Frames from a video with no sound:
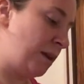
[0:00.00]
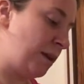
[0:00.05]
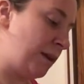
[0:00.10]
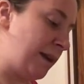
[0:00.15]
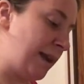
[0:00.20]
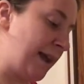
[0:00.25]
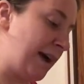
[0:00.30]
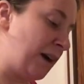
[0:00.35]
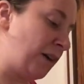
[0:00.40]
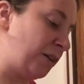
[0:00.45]

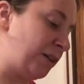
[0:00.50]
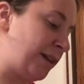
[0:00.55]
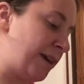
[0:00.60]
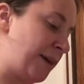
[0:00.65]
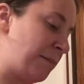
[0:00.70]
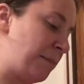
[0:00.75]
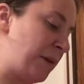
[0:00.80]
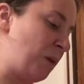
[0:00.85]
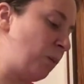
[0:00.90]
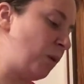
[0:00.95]
Now
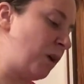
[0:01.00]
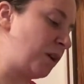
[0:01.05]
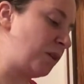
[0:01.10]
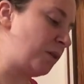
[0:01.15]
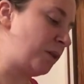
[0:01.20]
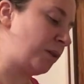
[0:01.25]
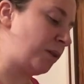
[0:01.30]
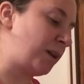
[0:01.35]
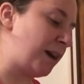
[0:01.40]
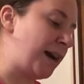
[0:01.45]
that my walk
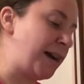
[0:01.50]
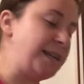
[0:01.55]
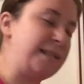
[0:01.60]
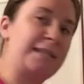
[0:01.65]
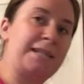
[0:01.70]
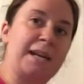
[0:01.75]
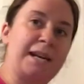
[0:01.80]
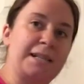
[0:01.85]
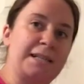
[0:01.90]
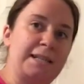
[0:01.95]
with
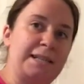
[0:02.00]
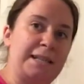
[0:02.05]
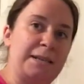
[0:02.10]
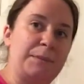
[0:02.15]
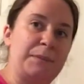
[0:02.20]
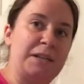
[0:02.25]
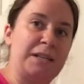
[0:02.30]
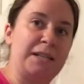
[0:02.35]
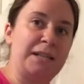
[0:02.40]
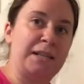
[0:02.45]
Christ has
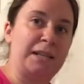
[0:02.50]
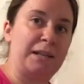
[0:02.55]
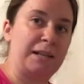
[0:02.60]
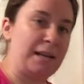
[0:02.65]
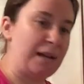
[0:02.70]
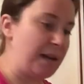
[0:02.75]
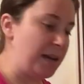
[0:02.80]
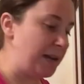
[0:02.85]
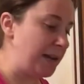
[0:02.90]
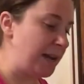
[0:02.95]
deepened
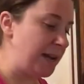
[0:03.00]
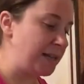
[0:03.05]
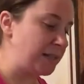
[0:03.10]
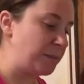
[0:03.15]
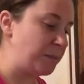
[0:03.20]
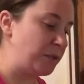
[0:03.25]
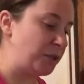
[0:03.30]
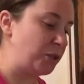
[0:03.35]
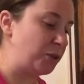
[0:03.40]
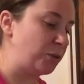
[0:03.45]
and
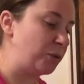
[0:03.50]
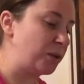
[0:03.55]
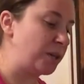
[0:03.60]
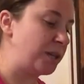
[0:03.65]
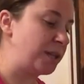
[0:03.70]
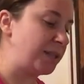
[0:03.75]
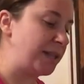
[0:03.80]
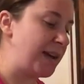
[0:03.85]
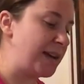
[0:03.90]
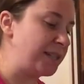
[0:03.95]
has
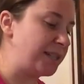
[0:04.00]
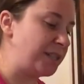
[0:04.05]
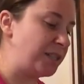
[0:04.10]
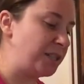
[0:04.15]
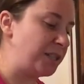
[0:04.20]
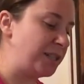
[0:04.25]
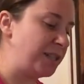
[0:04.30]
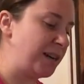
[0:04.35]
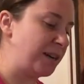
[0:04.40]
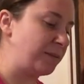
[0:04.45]
matured, that's
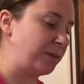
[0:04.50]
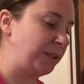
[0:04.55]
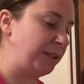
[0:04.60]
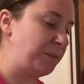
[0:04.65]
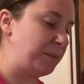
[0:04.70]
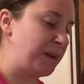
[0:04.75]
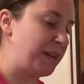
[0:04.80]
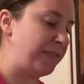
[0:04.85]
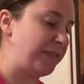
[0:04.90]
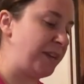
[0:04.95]
just not
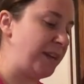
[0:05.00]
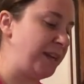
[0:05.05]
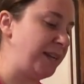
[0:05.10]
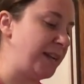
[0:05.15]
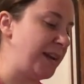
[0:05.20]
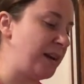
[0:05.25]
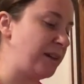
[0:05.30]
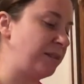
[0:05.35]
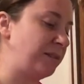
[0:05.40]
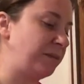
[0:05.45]
really my thing
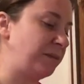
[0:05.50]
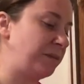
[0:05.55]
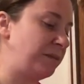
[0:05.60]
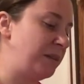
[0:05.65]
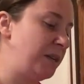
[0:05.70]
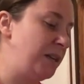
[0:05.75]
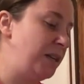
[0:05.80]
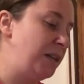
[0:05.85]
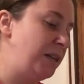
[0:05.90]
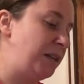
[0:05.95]
now,
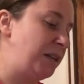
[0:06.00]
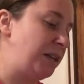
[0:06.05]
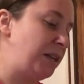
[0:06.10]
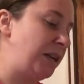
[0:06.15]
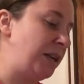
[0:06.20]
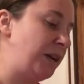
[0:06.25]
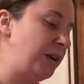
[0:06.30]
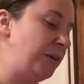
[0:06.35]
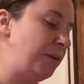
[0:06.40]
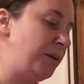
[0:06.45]

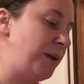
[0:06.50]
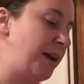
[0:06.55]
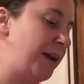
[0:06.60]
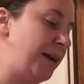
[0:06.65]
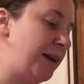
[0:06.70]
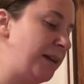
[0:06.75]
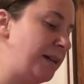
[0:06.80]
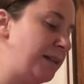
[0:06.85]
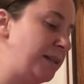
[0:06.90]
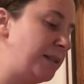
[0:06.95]
you know.
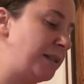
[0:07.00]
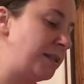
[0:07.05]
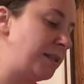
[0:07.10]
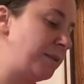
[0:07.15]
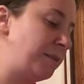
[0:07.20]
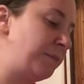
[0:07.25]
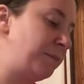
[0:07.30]
And